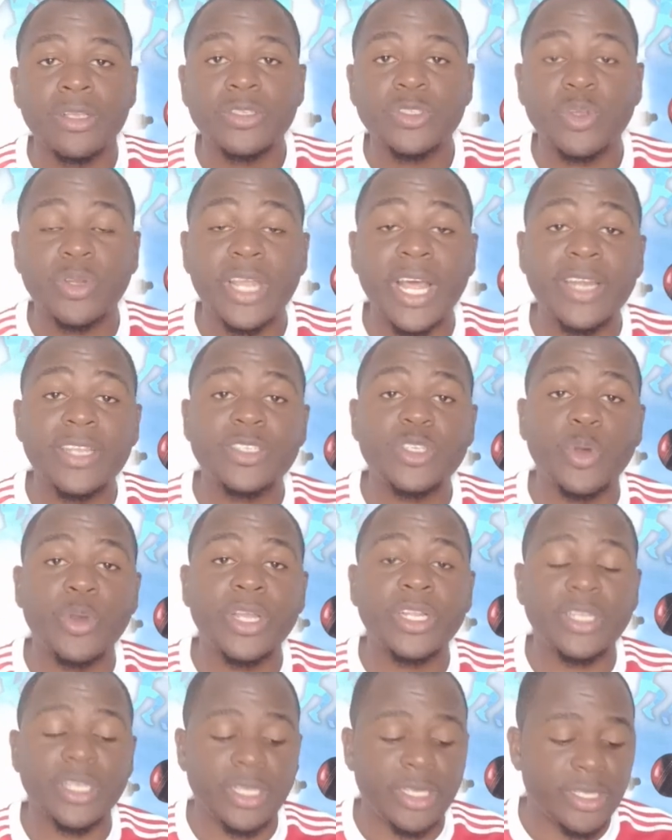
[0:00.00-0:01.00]
So that is
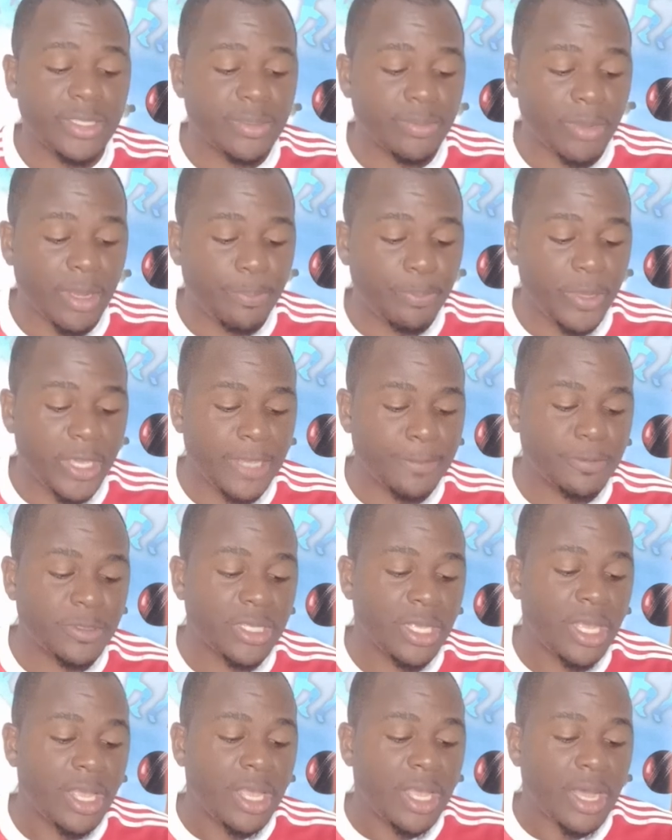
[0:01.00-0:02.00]
how it is, my
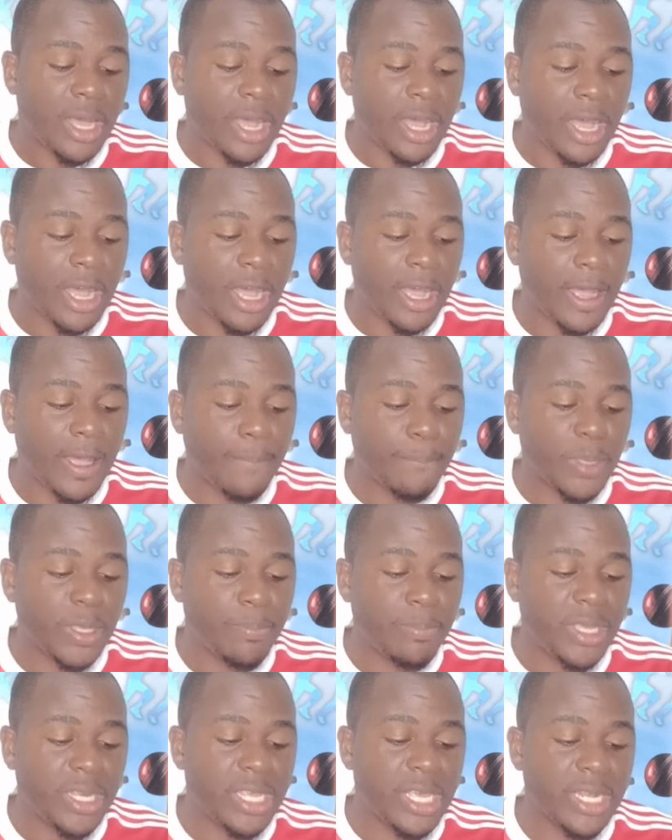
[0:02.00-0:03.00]
peeps.
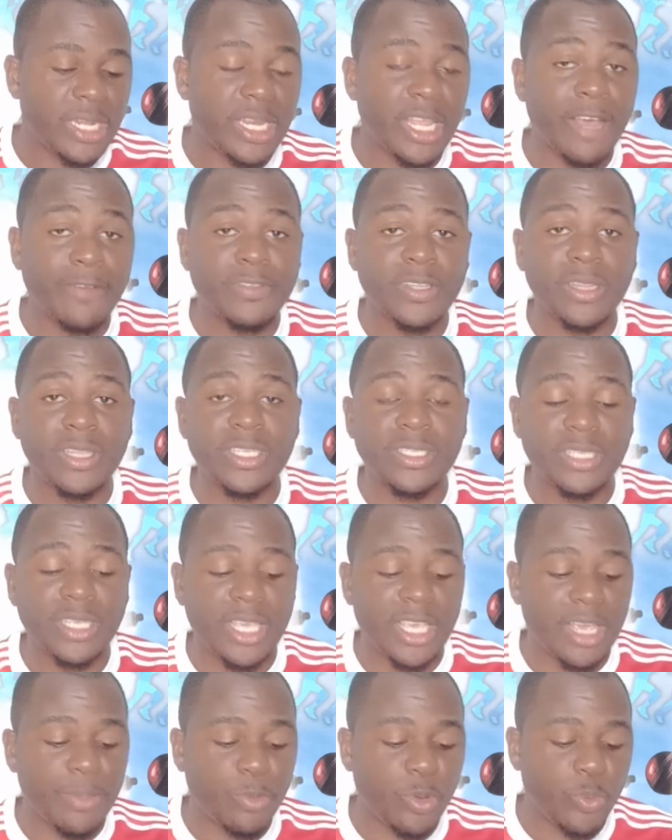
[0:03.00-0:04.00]
Immediately after this
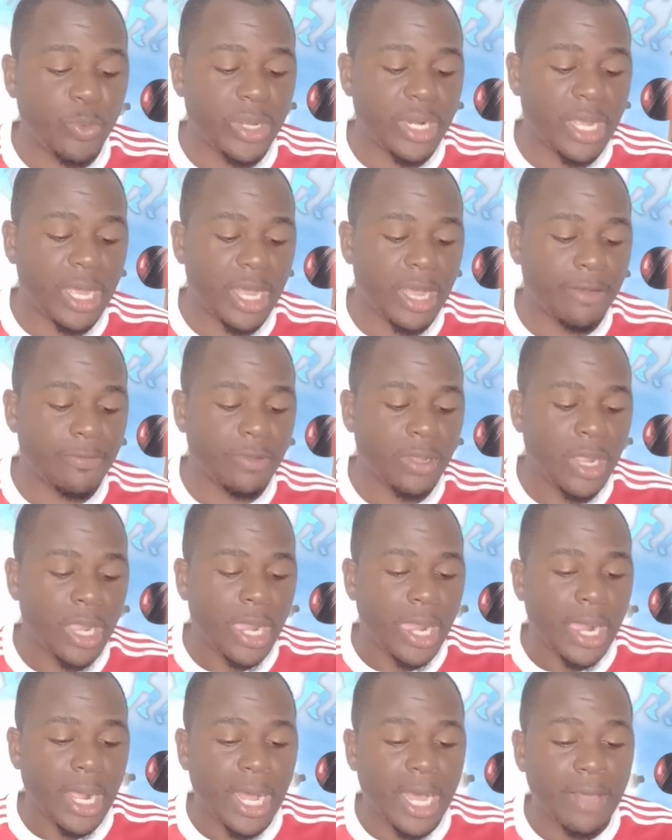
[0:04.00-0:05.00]
game, we will have
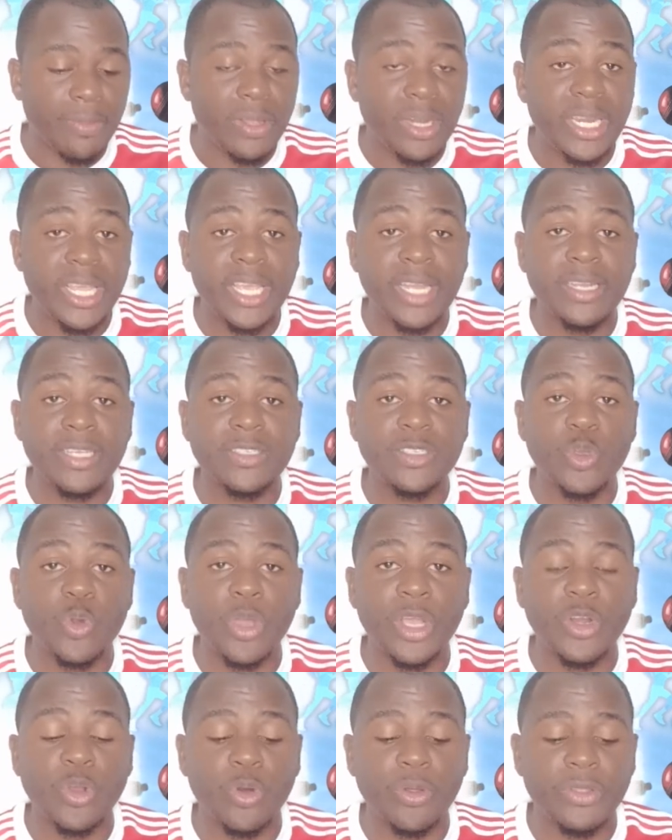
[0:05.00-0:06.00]
the ladies
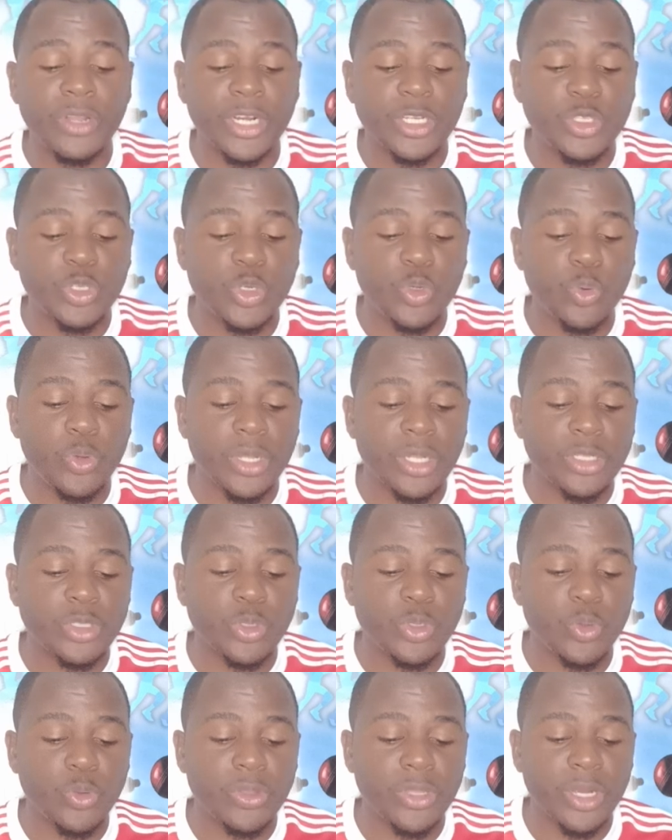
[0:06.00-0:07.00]
going out there to
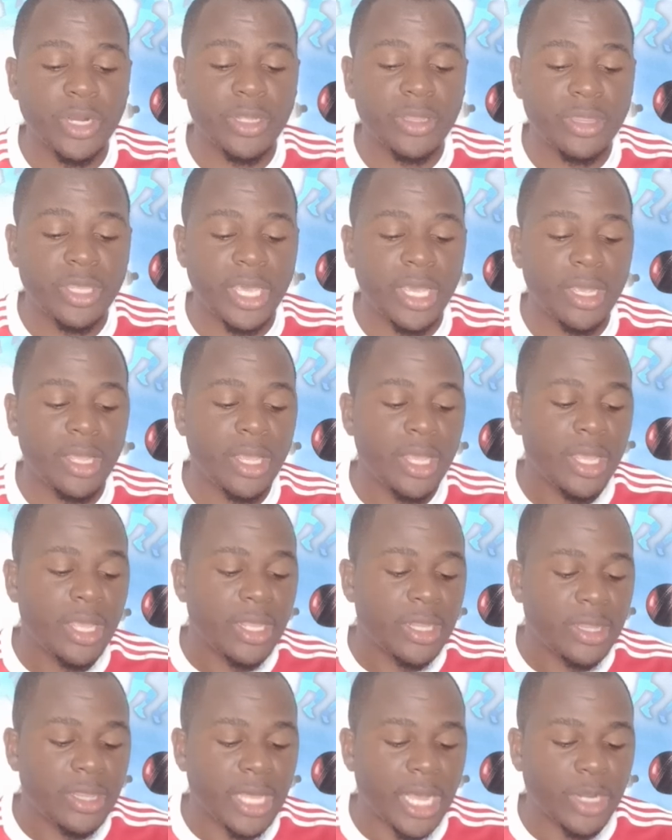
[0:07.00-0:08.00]
do their thing.
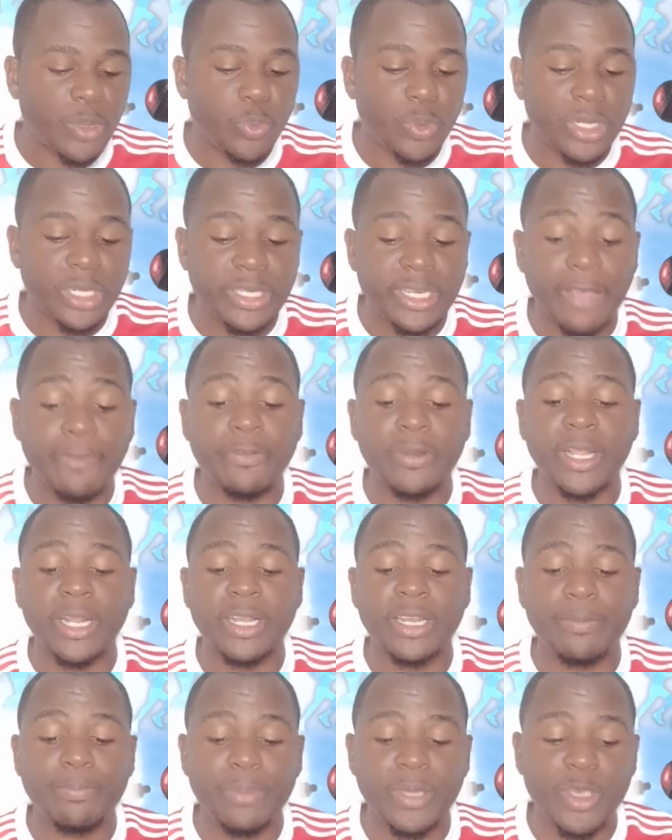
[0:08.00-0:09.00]
That will
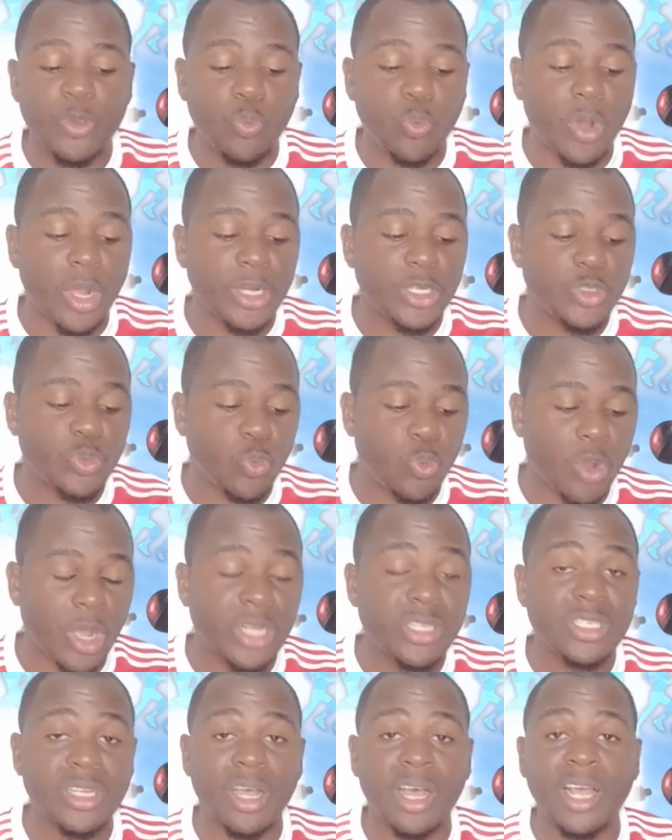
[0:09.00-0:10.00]
definitely be one to
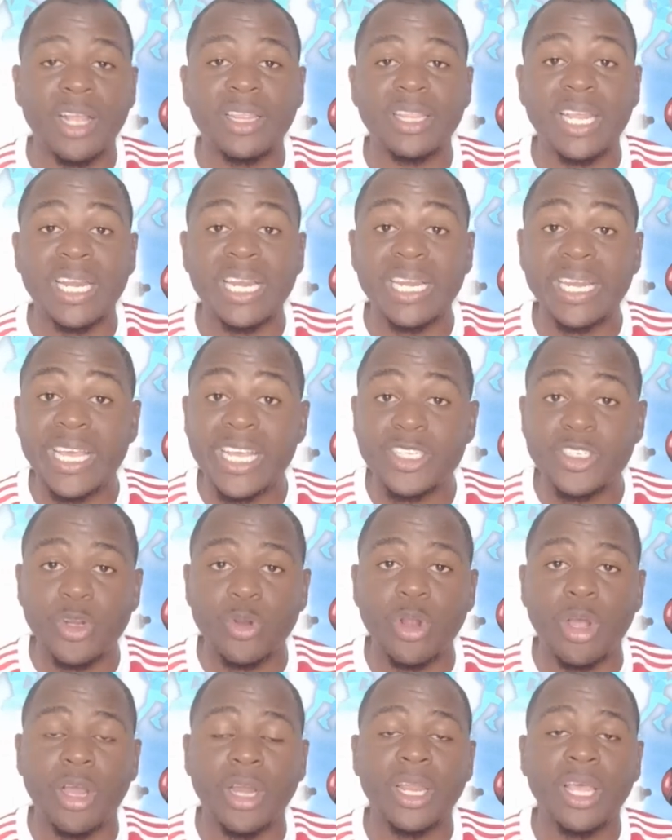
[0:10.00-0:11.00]
watch. And then
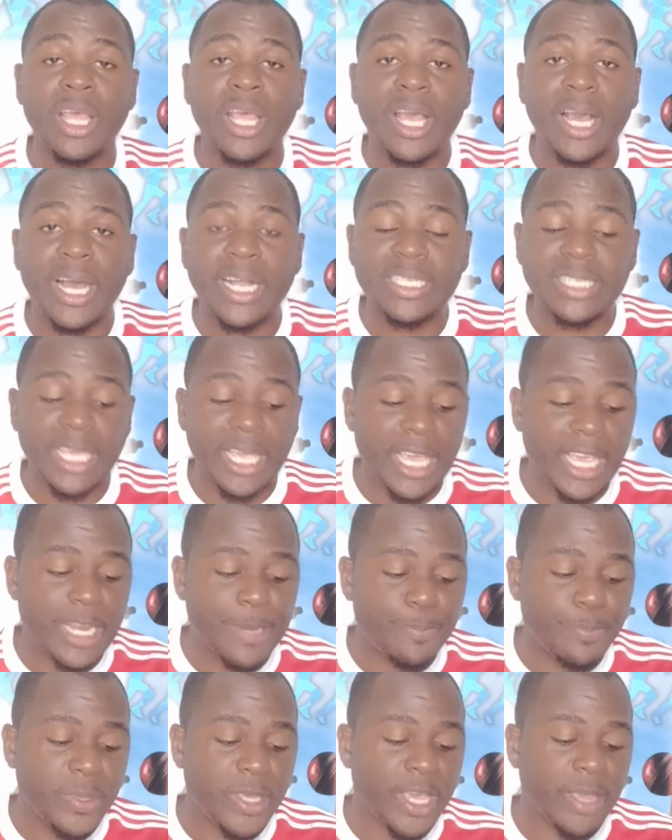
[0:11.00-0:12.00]
later on at
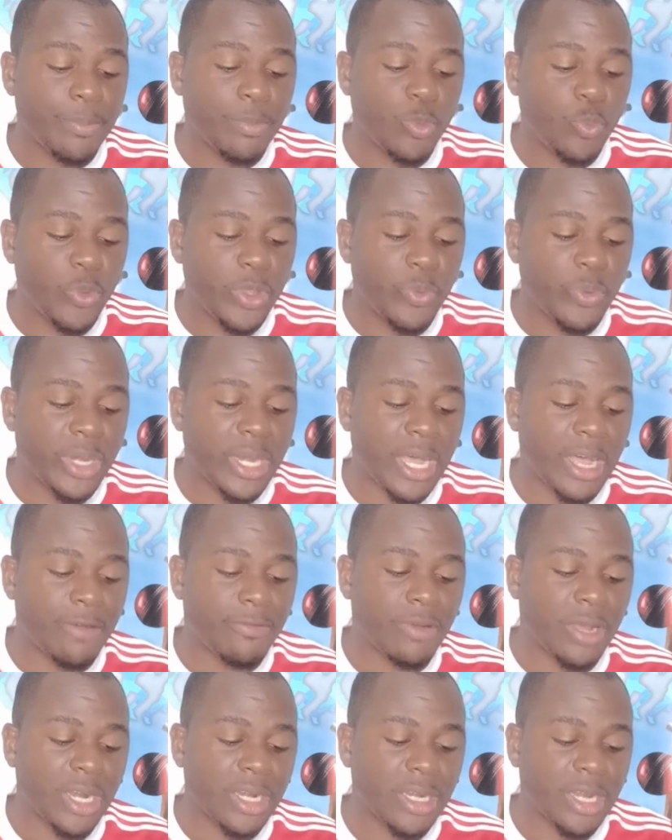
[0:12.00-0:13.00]
8 p.m. we will
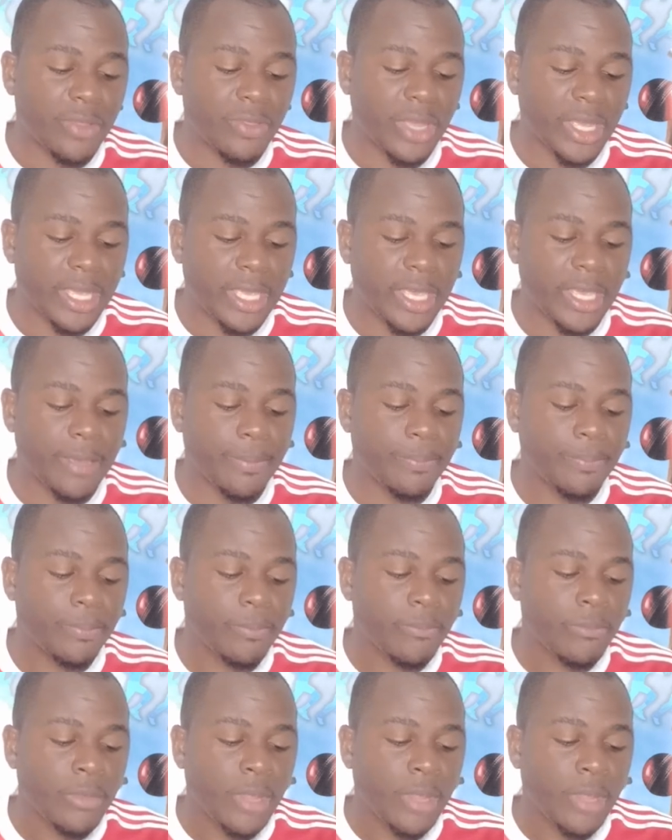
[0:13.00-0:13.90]
have another game.